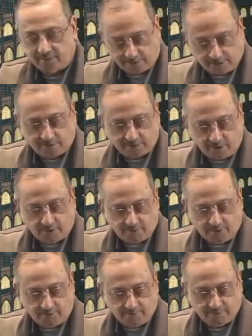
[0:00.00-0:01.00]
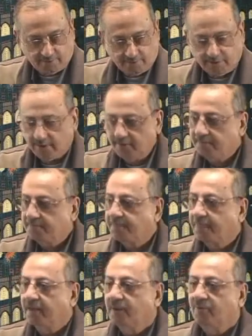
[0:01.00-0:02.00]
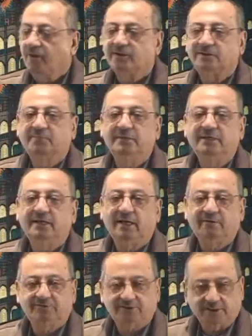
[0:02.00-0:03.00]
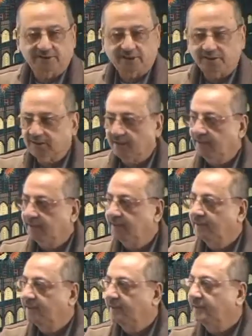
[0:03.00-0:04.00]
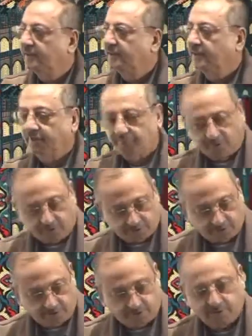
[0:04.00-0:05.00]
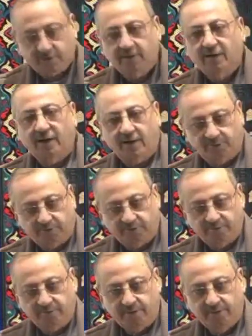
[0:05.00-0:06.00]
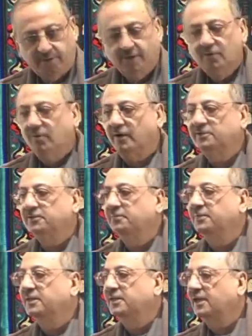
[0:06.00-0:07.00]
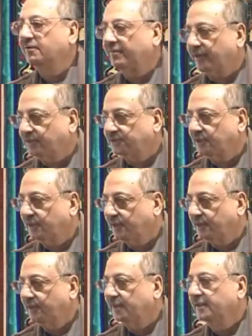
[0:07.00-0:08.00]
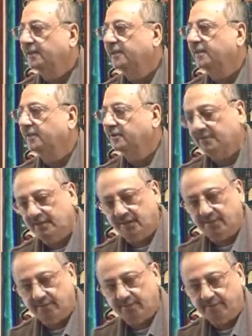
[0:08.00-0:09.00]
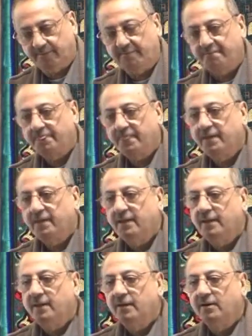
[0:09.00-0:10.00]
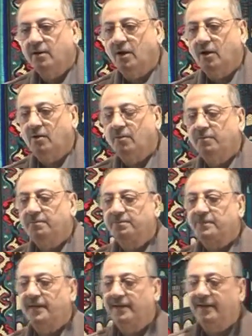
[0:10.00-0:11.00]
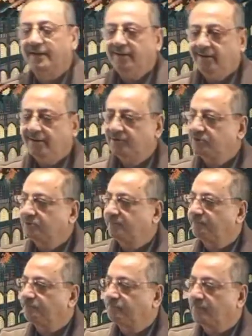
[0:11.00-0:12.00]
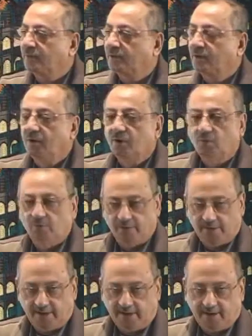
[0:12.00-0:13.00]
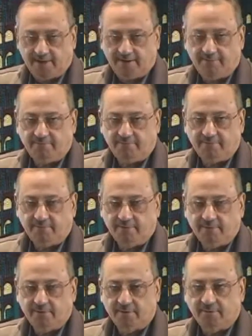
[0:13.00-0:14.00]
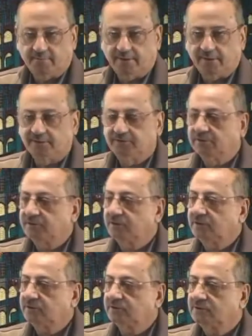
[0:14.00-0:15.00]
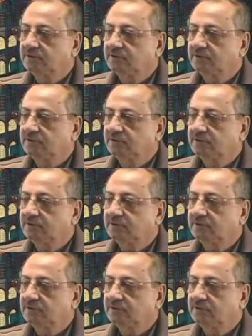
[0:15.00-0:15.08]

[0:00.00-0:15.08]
got down. What is the meaning of sajada? He prostrated. Are you with me? What is the meaning of raja'a? He returned. Now, in English, we have, brothers and sisters,